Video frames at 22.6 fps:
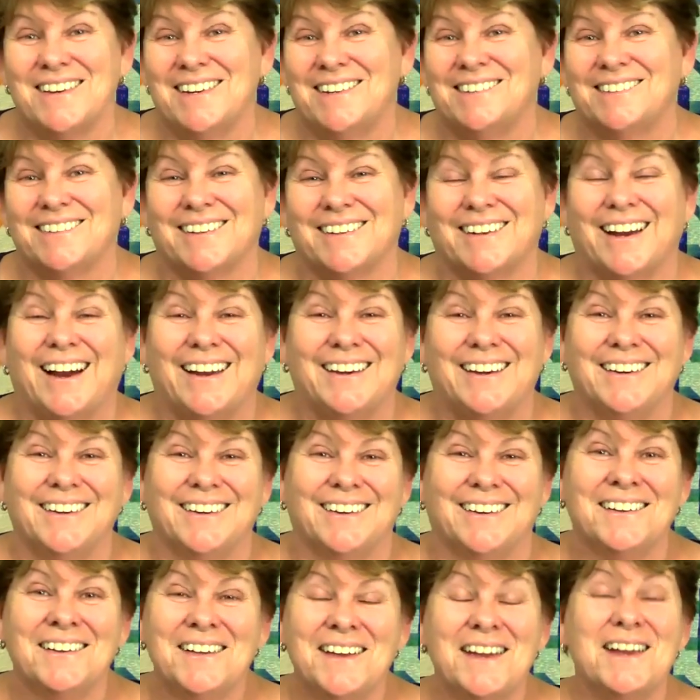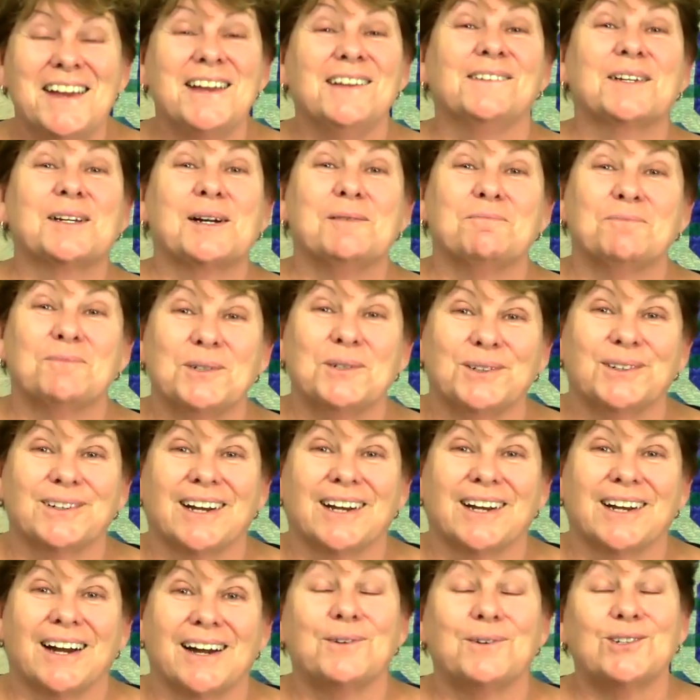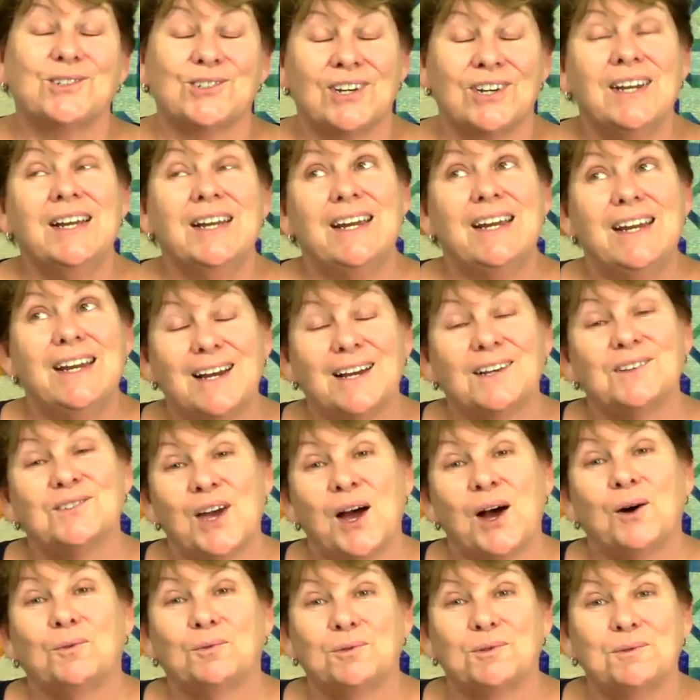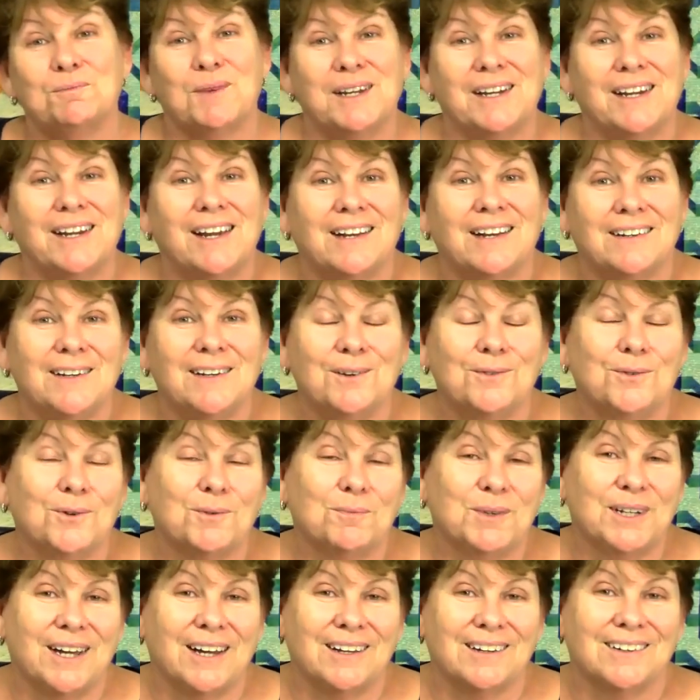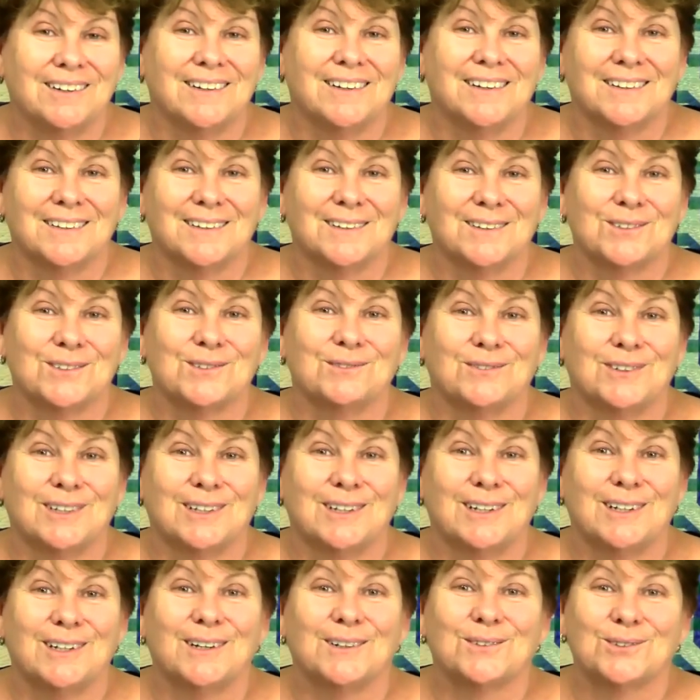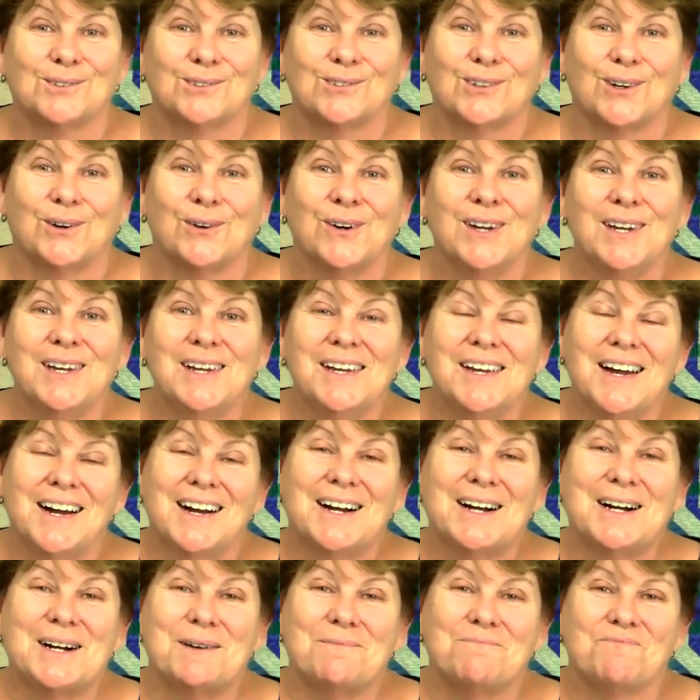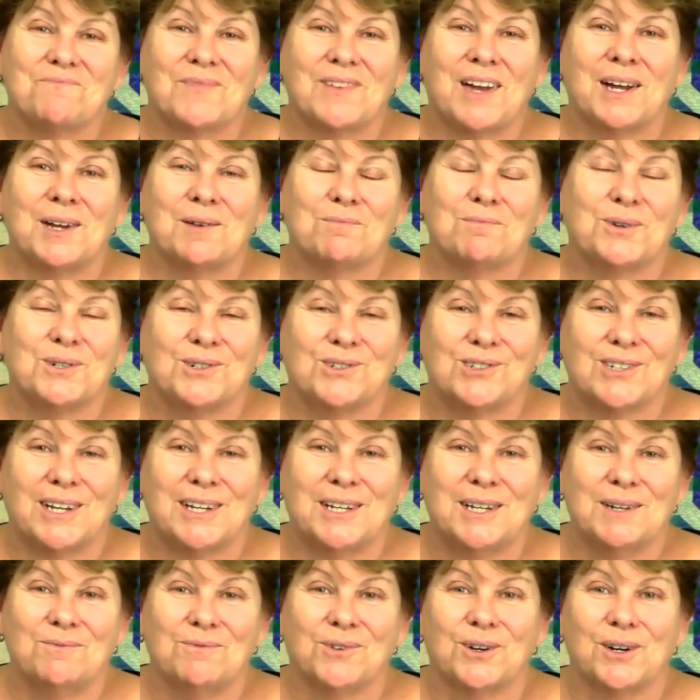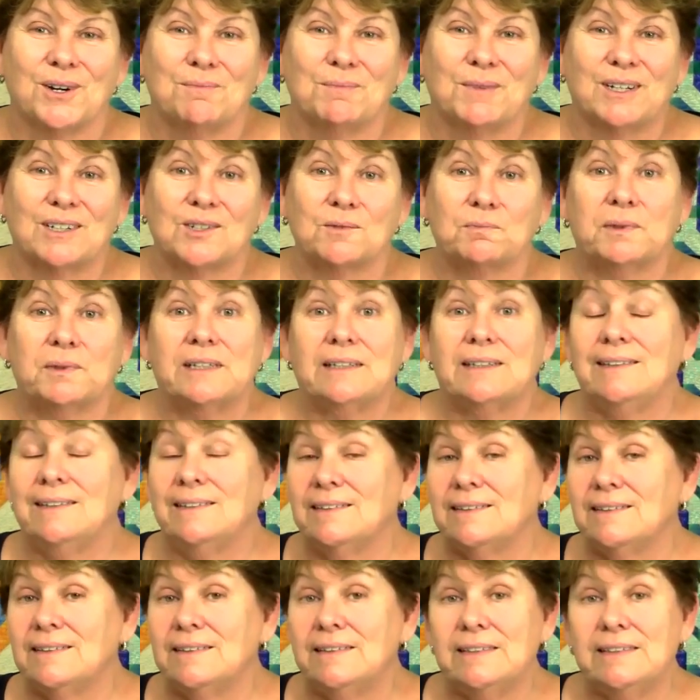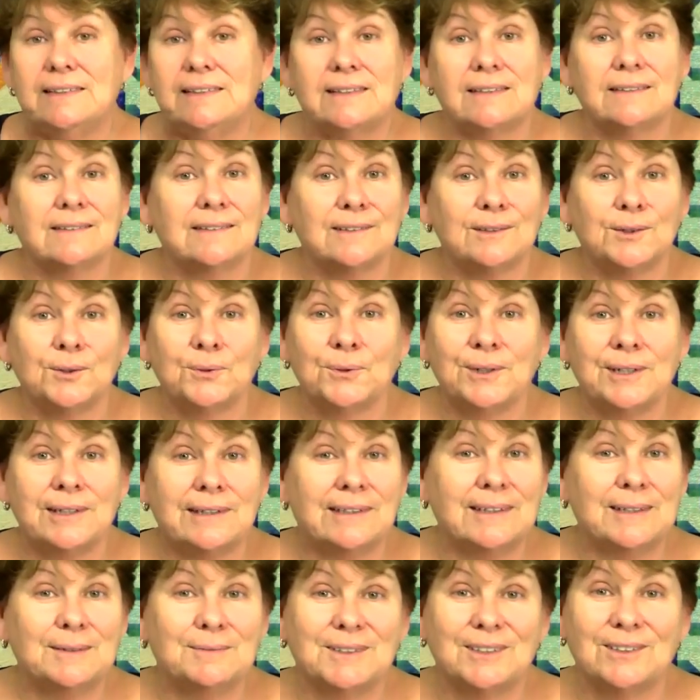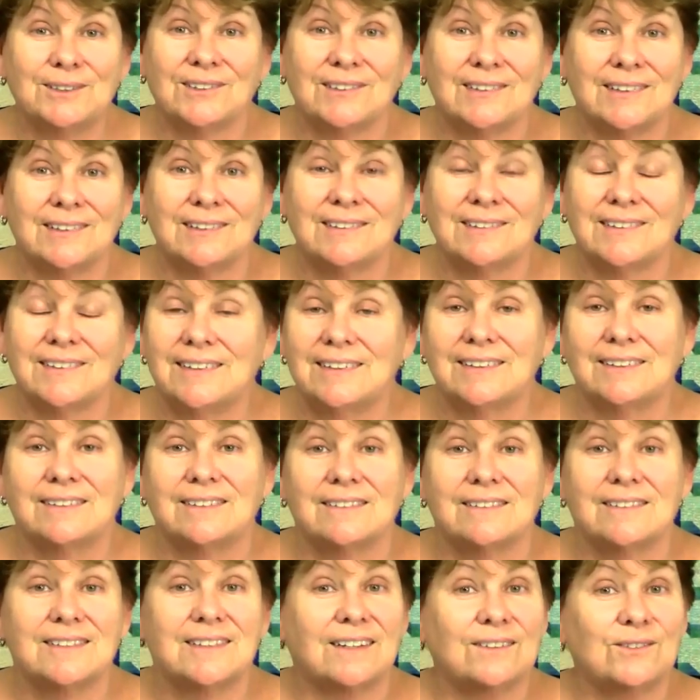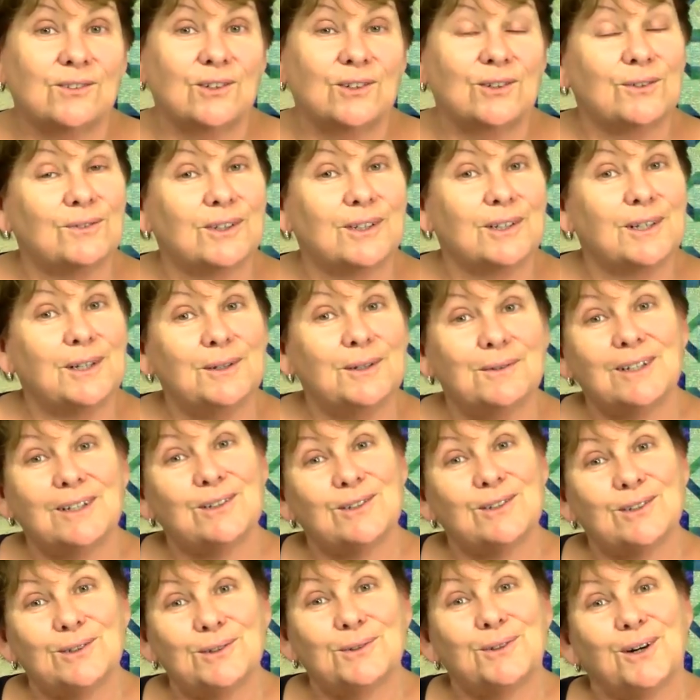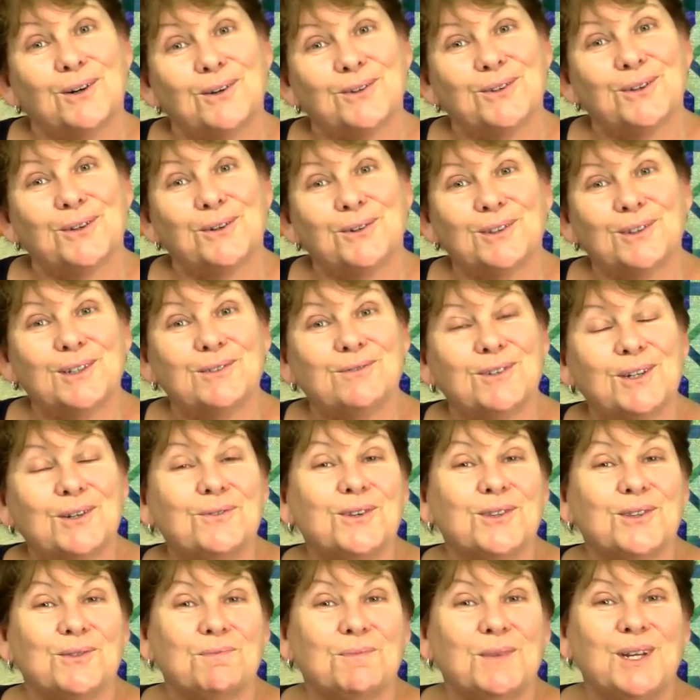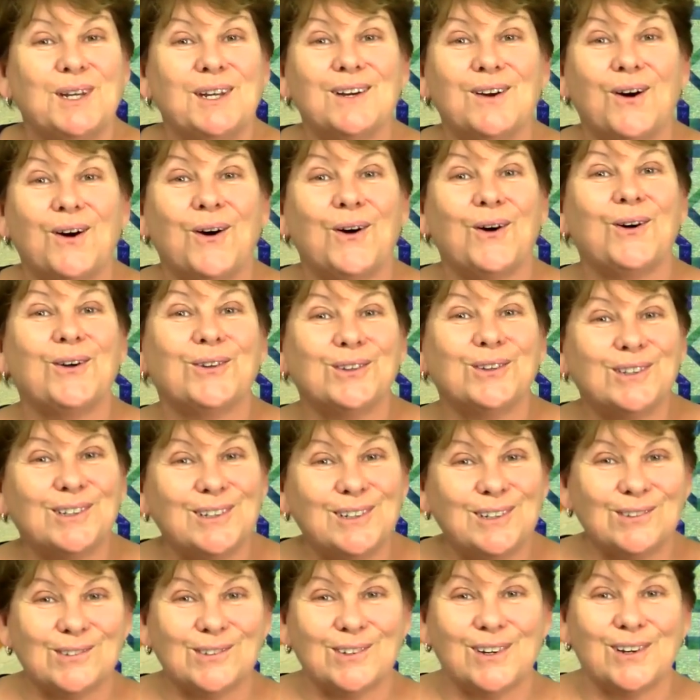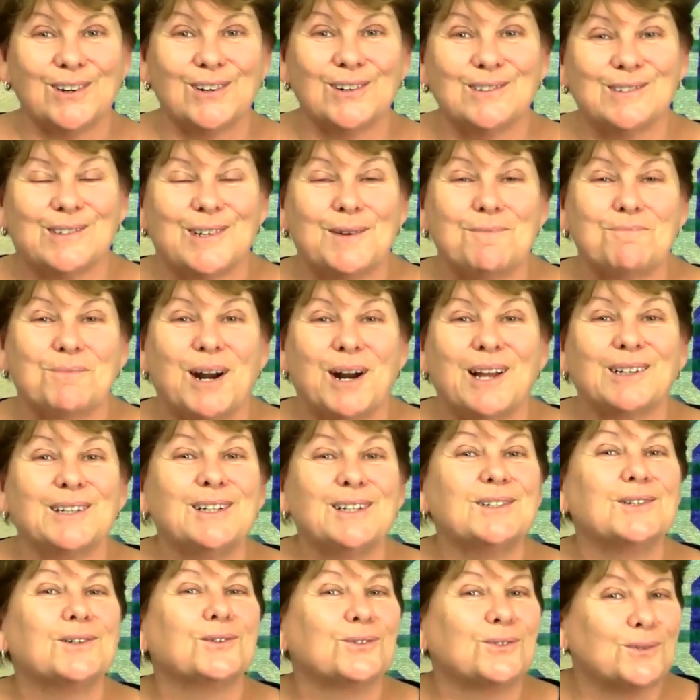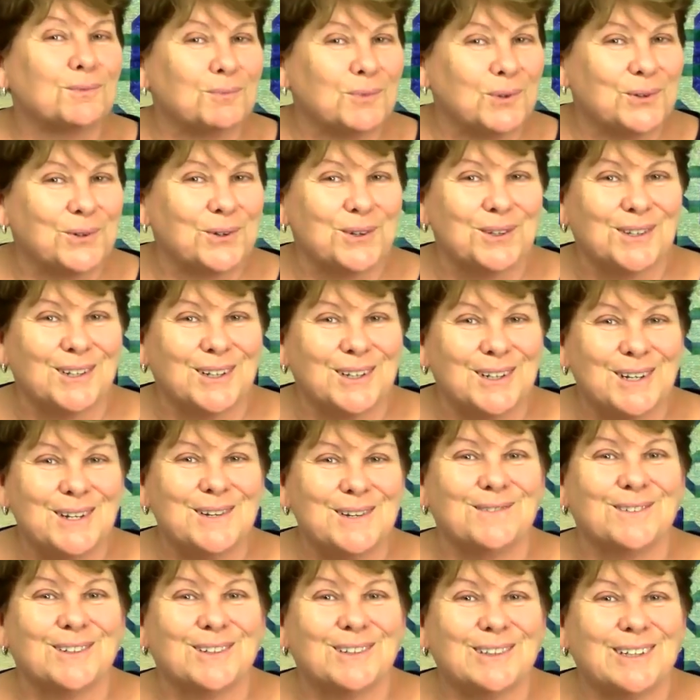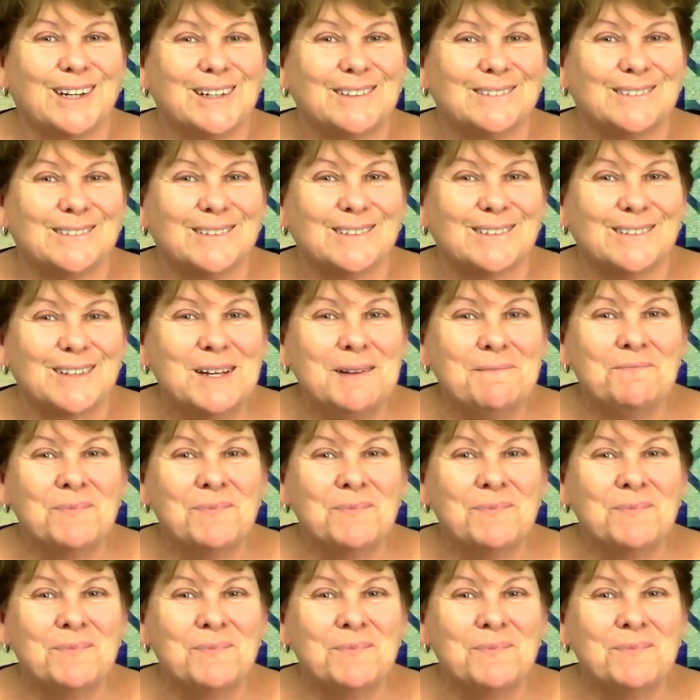He's a guy. He, he's a computer guy, which he has helped me, and he will be editing this video. So um, I appreciate him very much, but he doesn't know anything about stitching and doesn't really want to. Although living with me all these years, he probably knows more than he realizes.